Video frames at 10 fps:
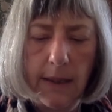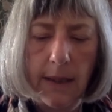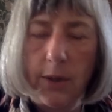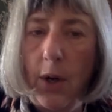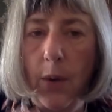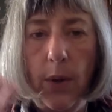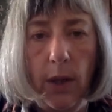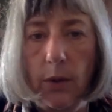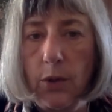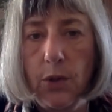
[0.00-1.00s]
No
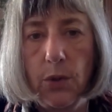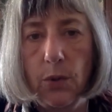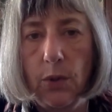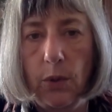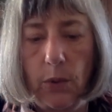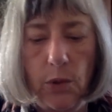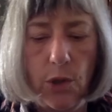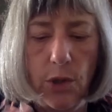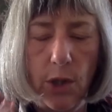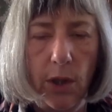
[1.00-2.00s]
illusion or
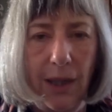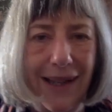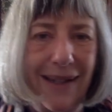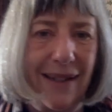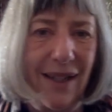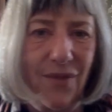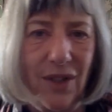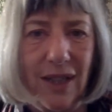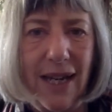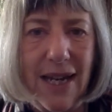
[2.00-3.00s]
delusion. Don't let it
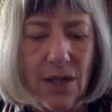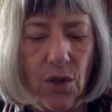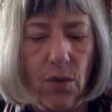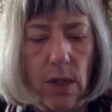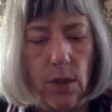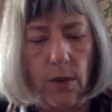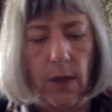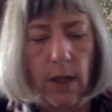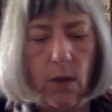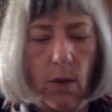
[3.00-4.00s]
even enter into
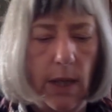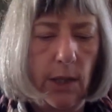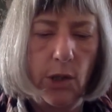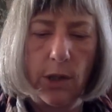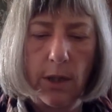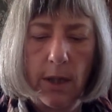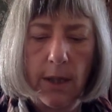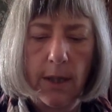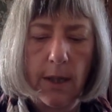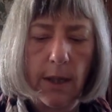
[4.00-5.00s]
the equation.
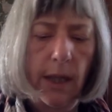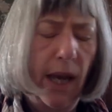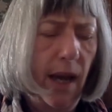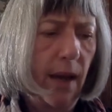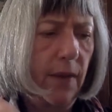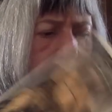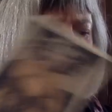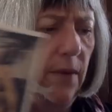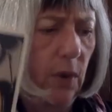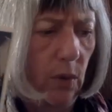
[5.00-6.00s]
Yeah, the
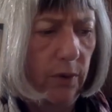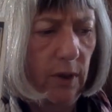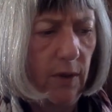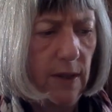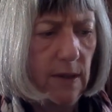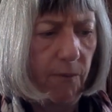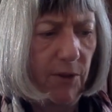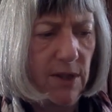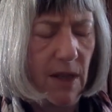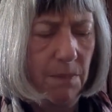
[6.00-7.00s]
Devil. So there's,
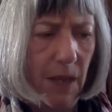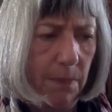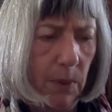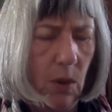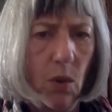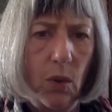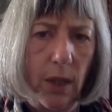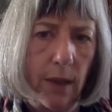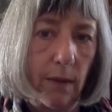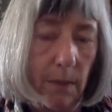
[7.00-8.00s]
for some
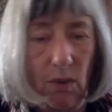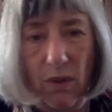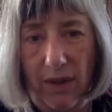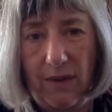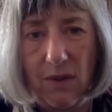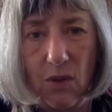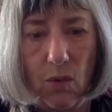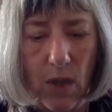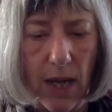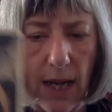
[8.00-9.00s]
Capricornians, well, this is
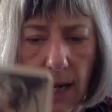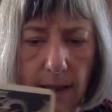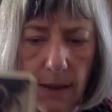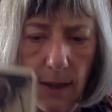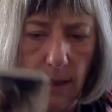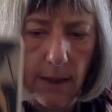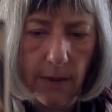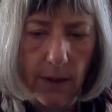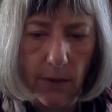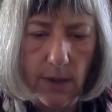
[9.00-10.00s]
your card,
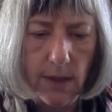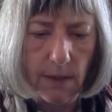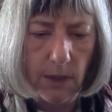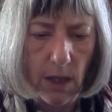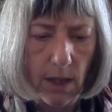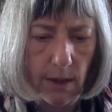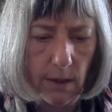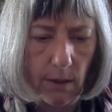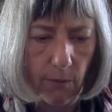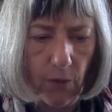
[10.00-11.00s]
there is some kind
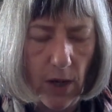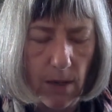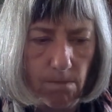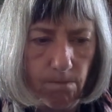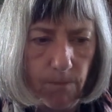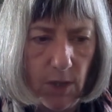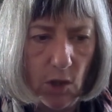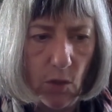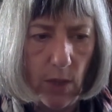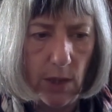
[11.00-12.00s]
of
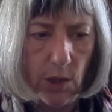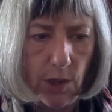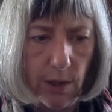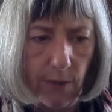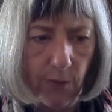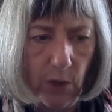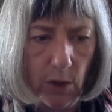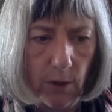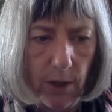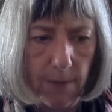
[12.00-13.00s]
situation, I
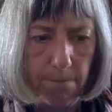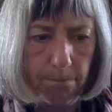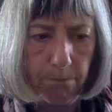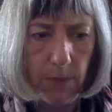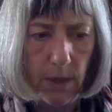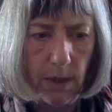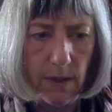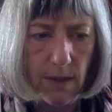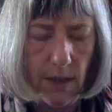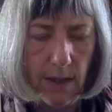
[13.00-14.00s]
feel, that
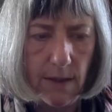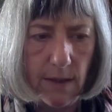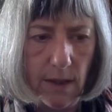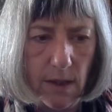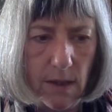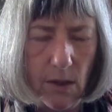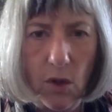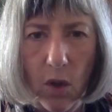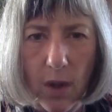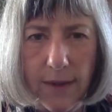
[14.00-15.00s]
it's
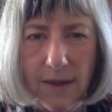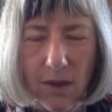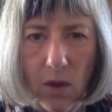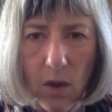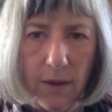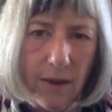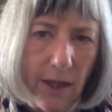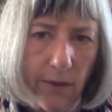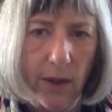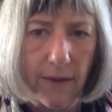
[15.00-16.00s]
not the
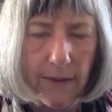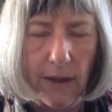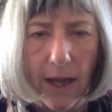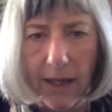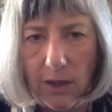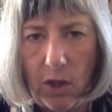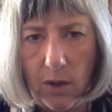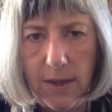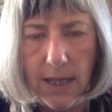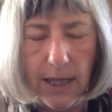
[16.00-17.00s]
Devil is like a
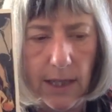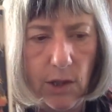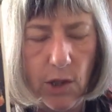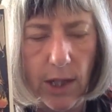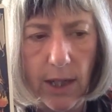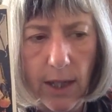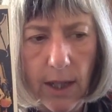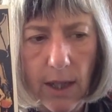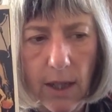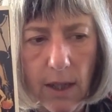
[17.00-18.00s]
toxic energy
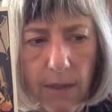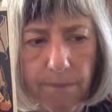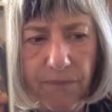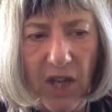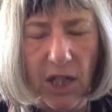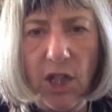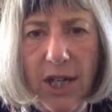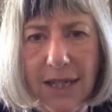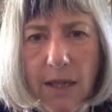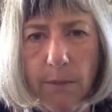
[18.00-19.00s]
that you
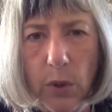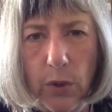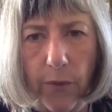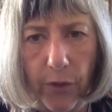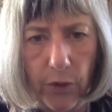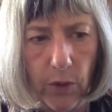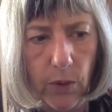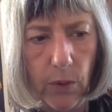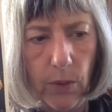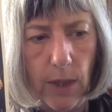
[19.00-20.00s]
need to move
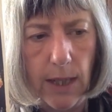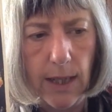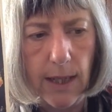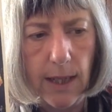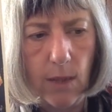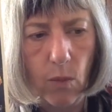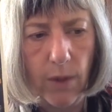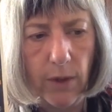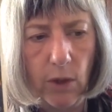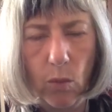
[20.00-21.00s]
through.
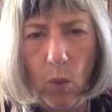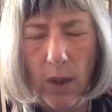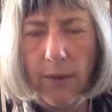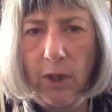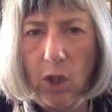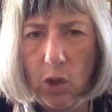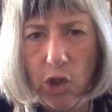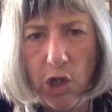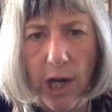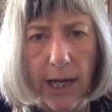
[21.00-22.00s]
Whatever you're
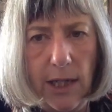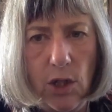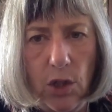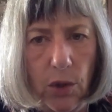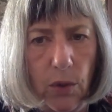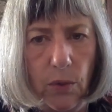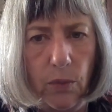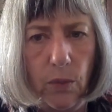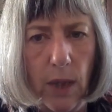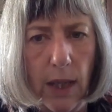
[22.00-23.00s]
chained
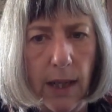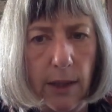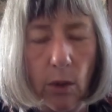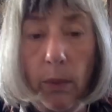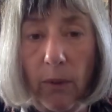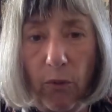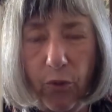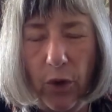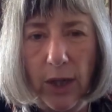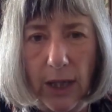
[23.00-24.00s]
to, you'll be
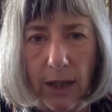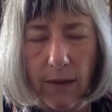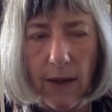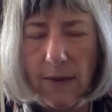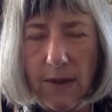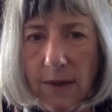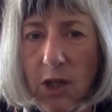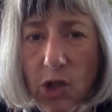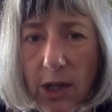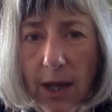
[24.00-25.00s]
freeing. The
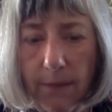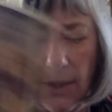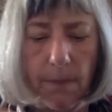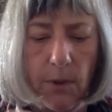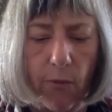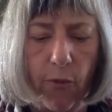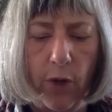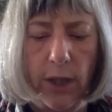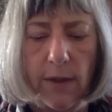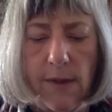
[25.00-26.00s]
decision comes up to
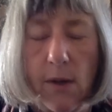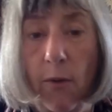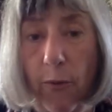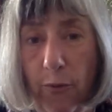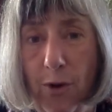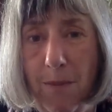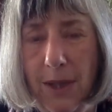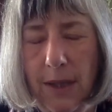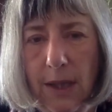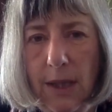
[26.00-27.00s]
free yourself from
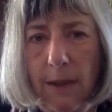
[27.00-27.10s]
it.